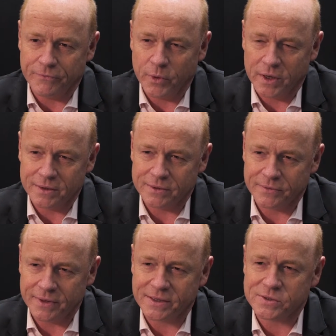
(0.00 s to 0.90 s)
were
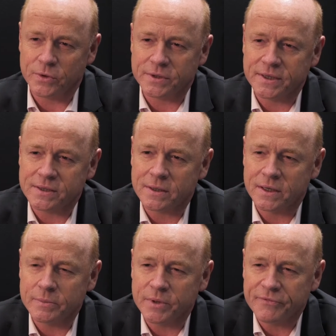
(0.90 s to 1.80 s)
exerting a
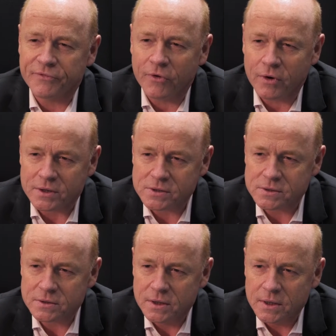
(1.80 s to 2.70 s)
little bit of
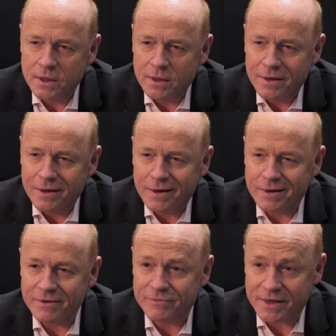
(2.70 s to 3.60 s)
force,
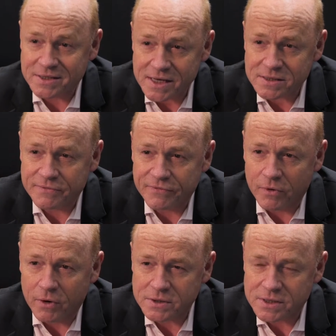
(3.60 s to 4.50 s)
and even excessive
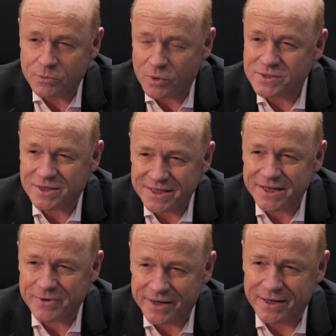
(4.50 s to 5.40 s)
force, it was not
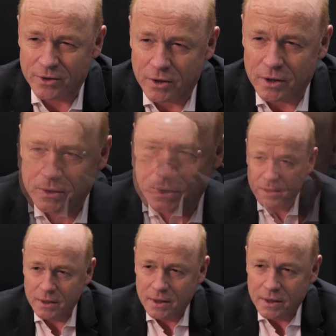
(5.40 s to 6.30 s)
tearing at all.
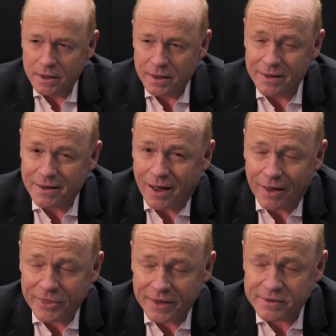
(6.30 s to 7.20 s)

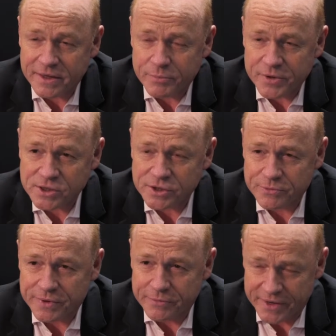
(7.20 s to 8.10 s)
I've had the
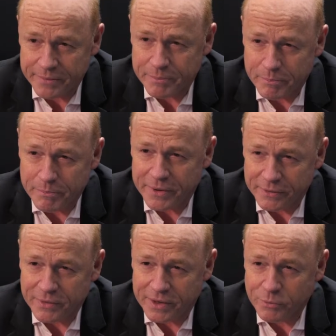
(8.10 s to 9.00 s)
impression really
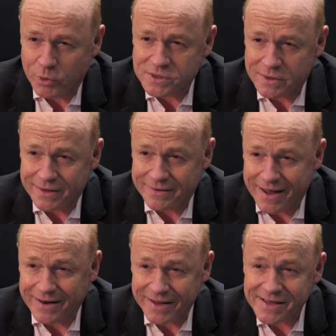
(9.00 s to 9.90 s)
it was
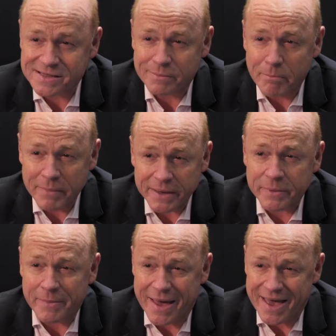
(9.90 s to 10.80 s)
at least
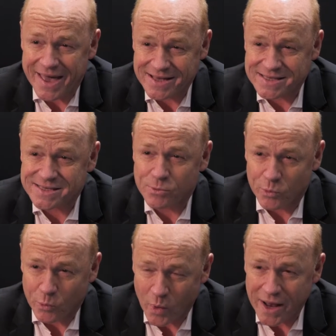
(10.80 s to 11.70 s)
minimum as
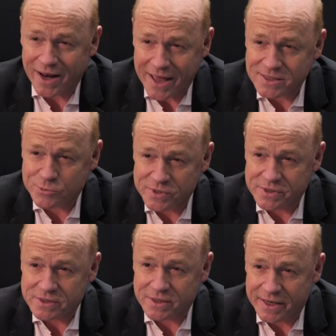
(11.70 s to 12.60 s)
well as
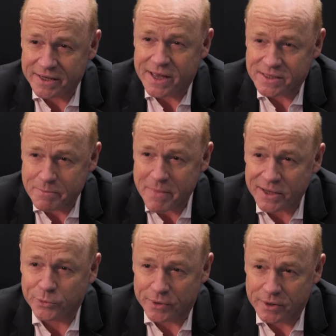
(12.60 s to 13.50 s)
resistant as a
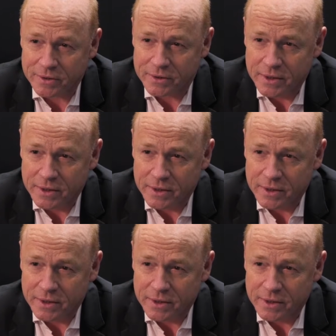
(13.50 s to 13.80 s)
manual